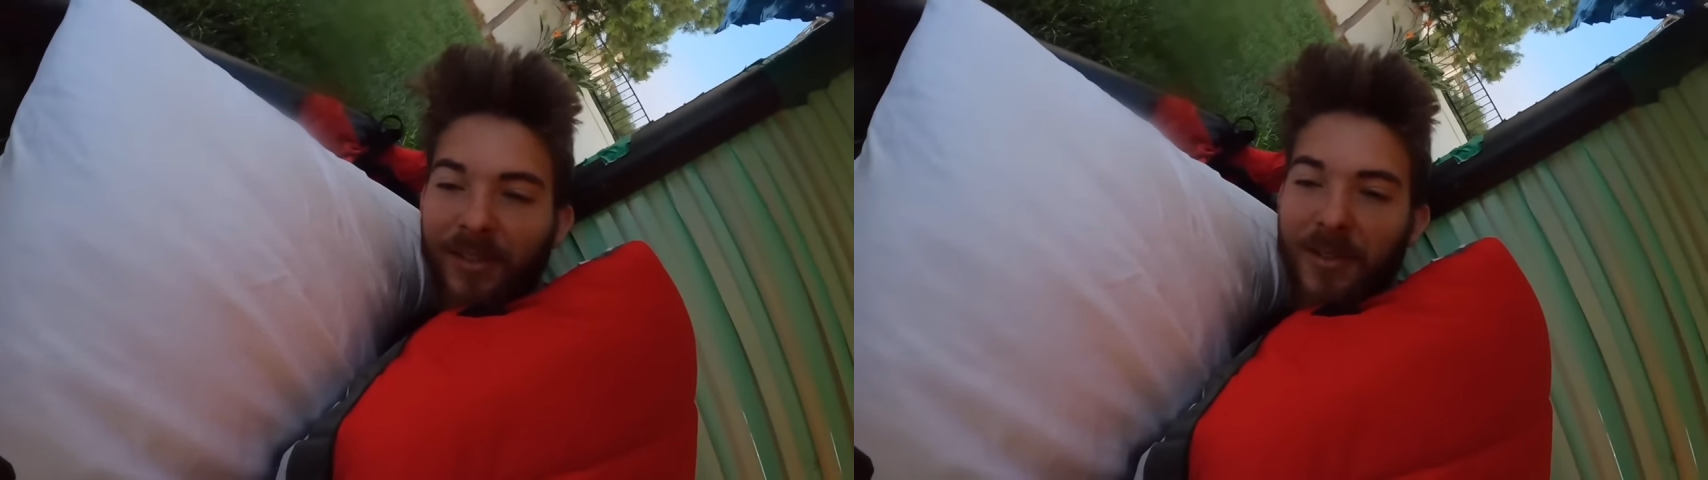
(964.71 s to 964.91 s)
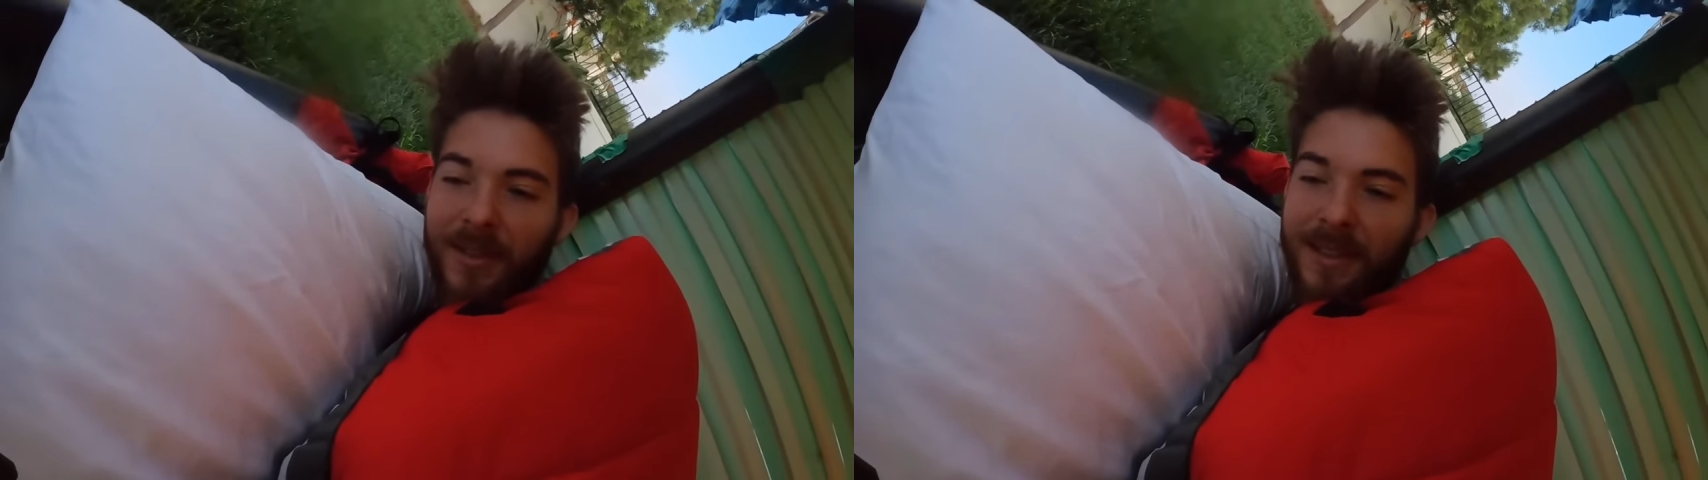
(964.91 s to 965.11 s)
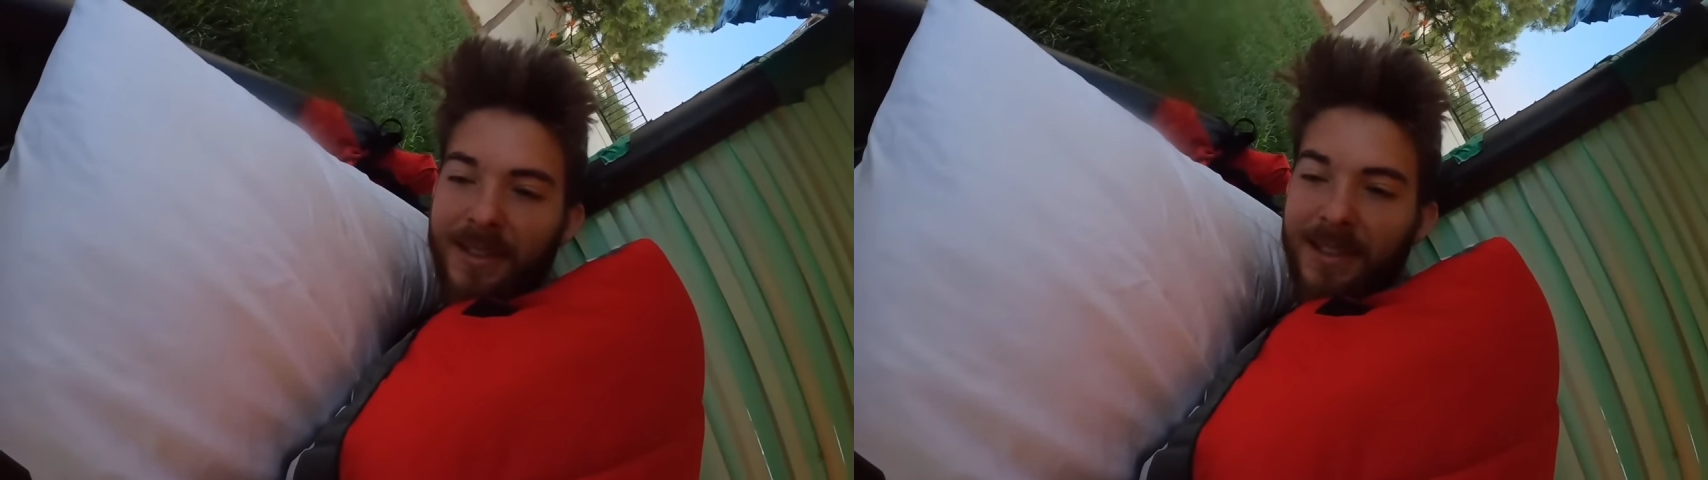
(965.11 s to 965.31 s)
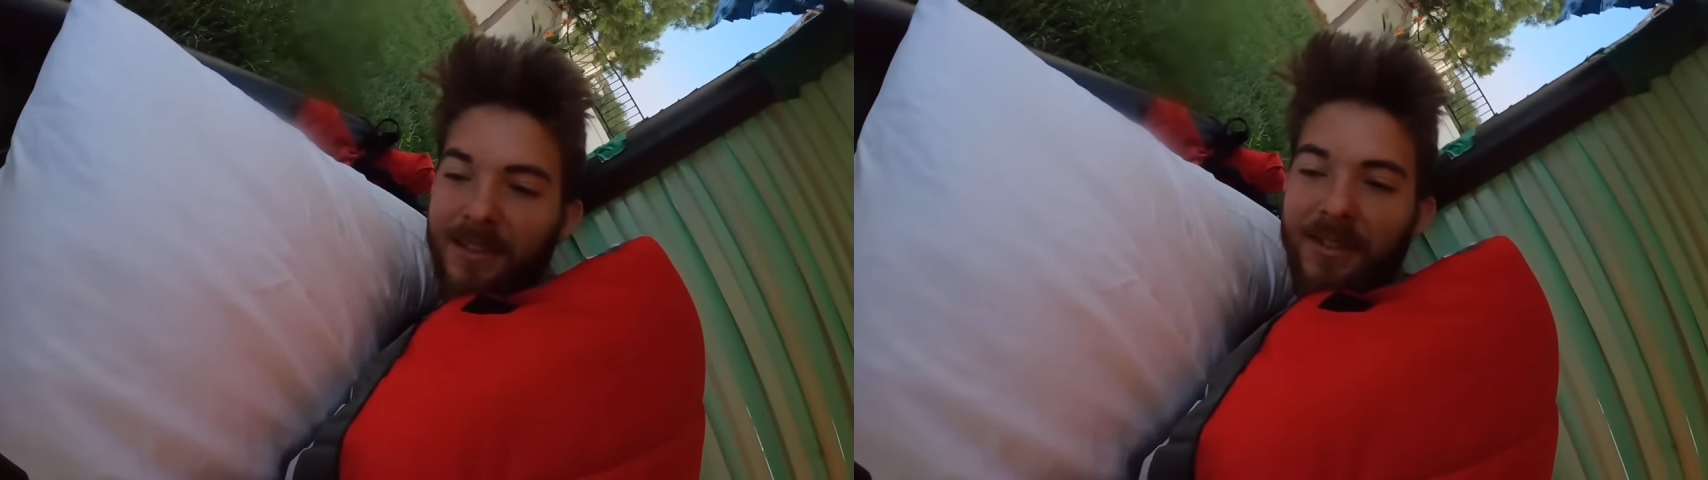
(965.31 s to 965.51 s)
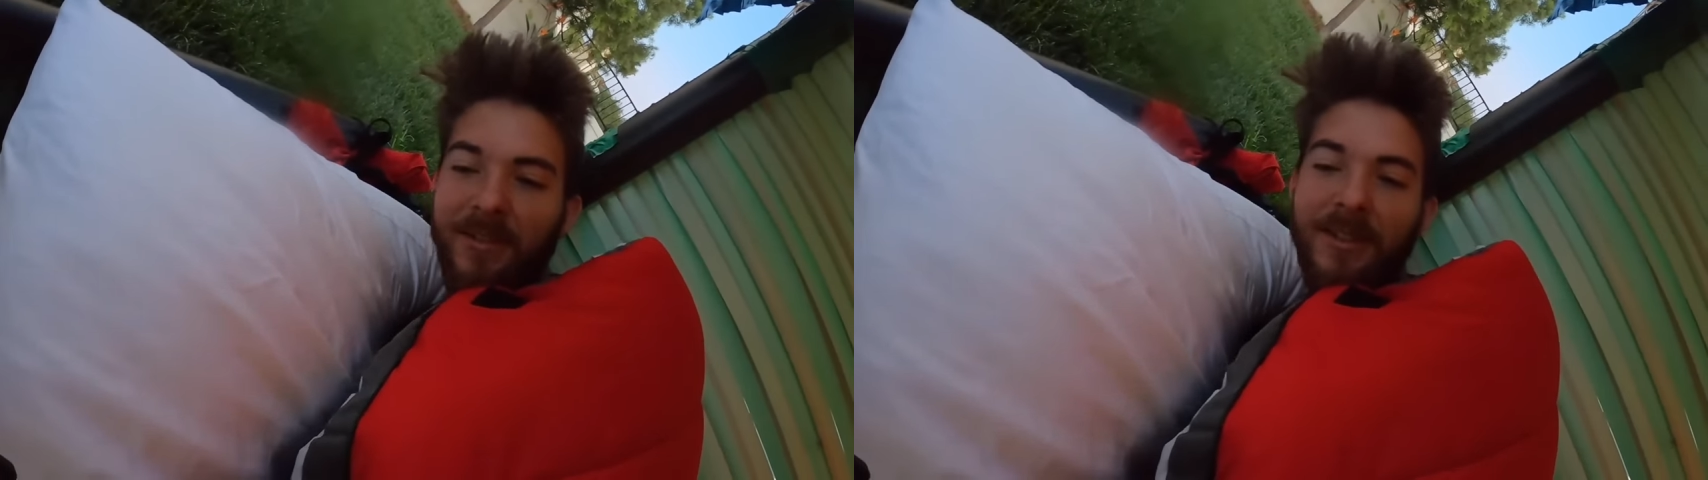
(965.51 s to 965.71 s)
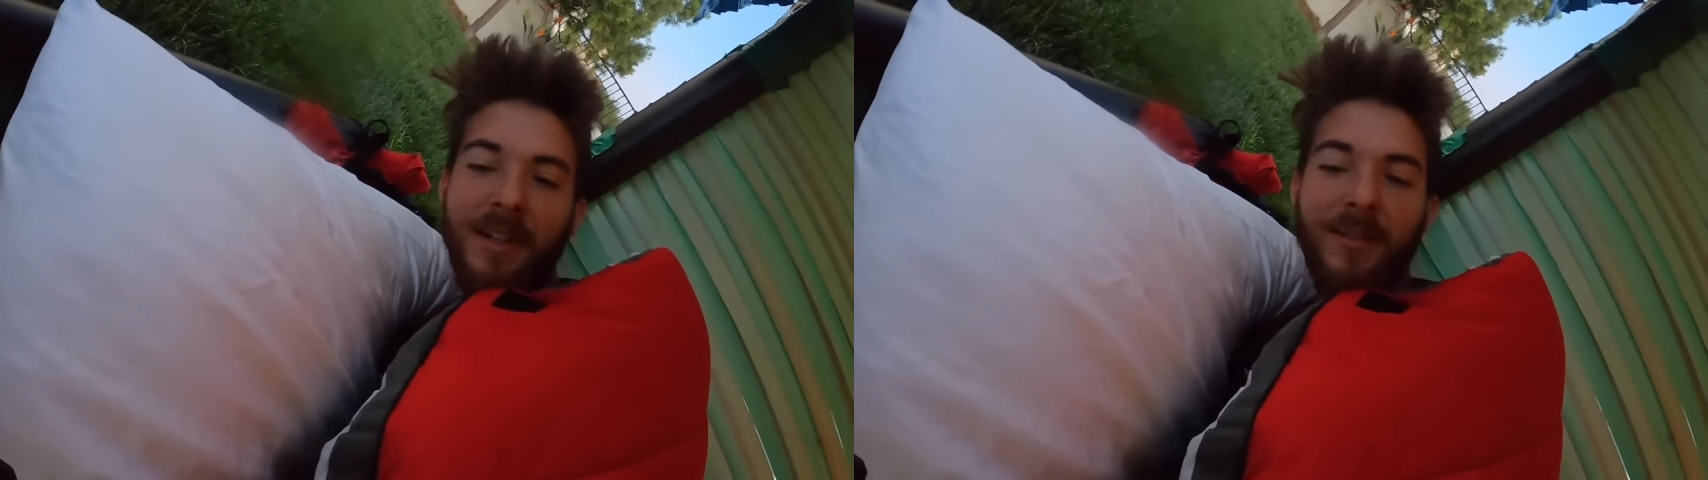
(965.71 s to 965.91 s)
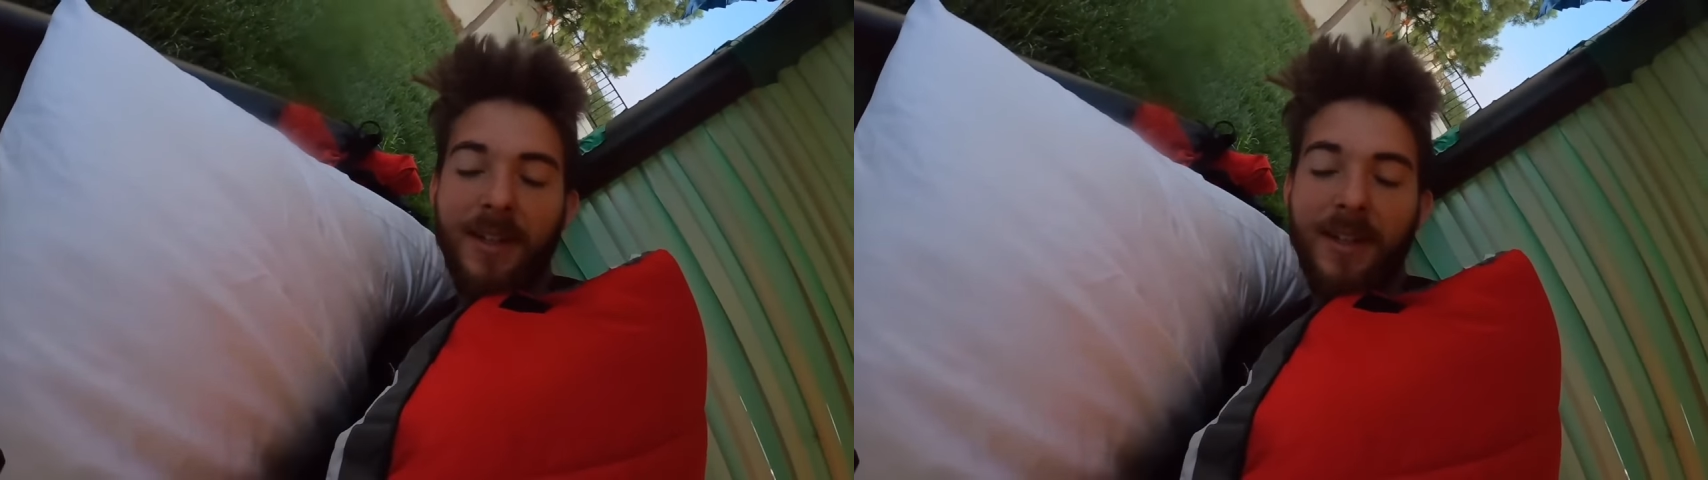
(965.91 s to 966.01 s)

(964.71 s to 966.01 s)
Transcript: for once in an overnight